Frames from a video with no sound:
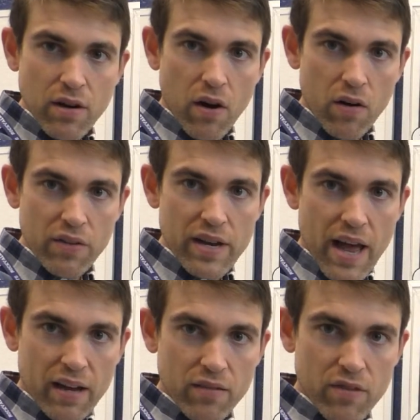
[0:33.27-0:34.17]
on the
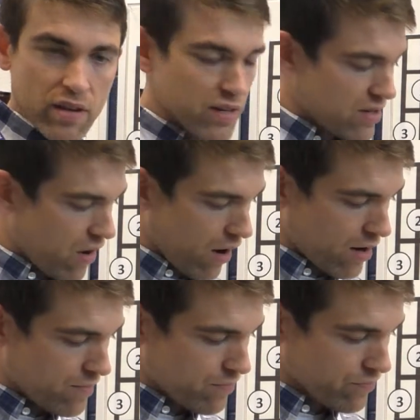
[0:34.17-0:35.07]
neck of the guitar.
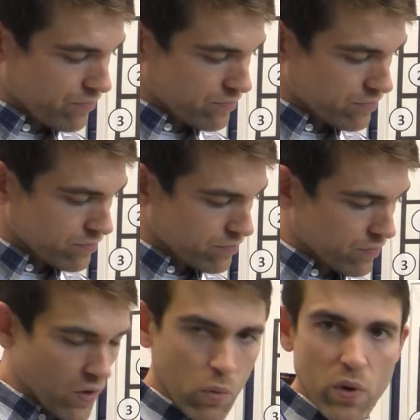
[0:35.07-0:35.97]

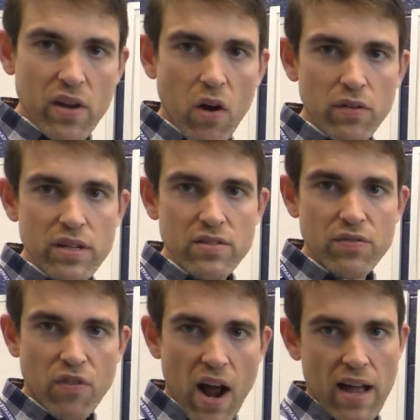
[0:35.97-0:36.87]
We call these
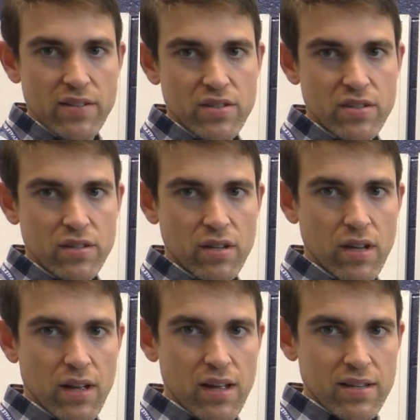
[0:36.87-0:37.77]
frets.
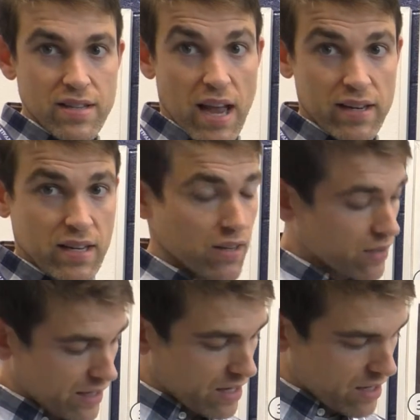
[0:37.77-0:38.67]

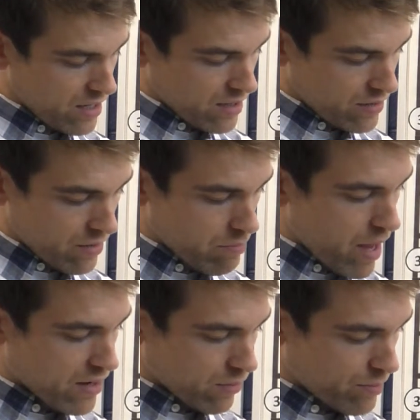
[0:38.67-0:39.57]
Technically, the
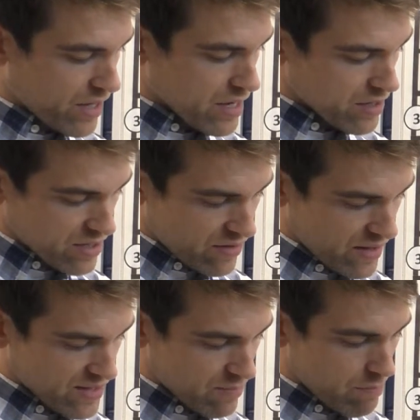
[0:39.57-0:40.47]
metal piece
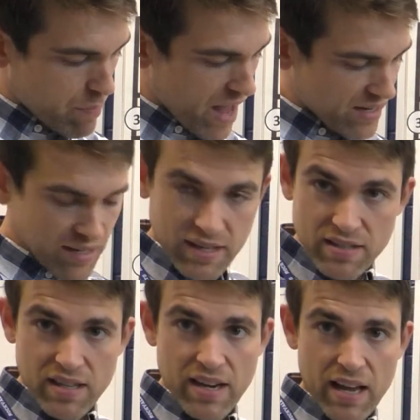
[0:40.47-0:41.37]
that's embedded into
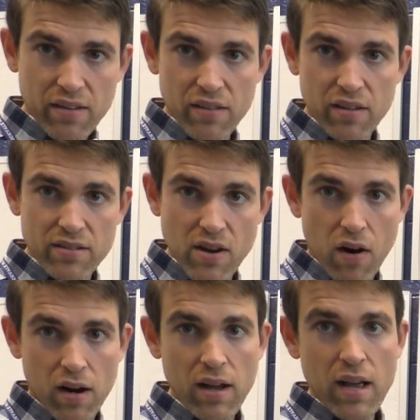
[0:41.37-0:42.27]
the neck of the
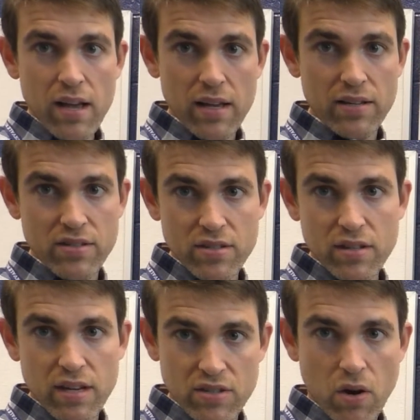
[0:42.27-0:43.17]
guitar is
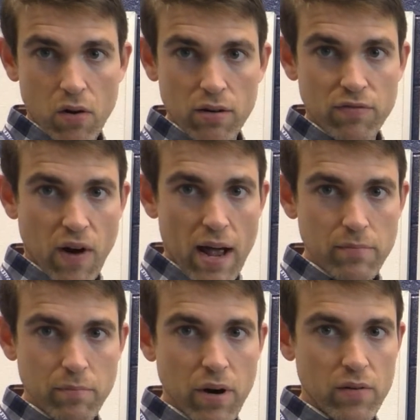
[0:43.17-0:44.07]
called a fret,
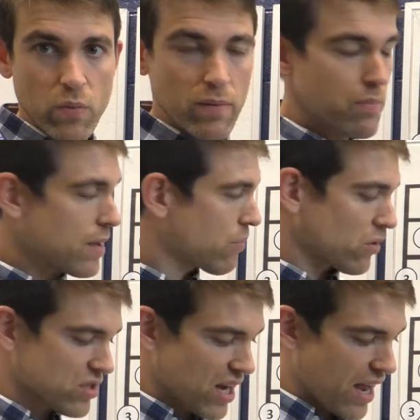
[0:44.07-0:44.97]
but when people
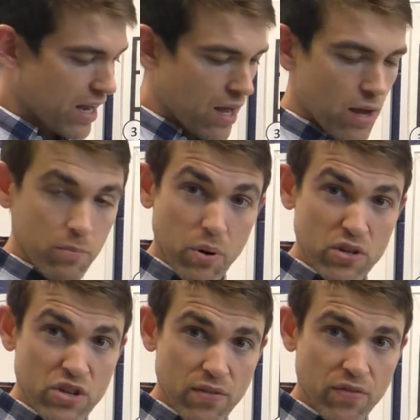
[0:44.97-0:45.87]
say
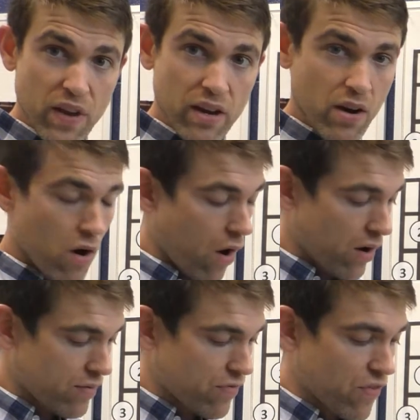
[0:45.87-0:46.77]
put your finger
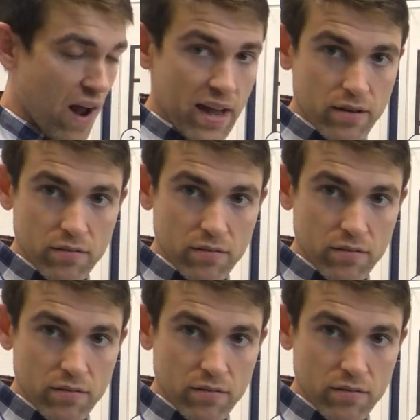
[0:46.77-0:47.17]
on fret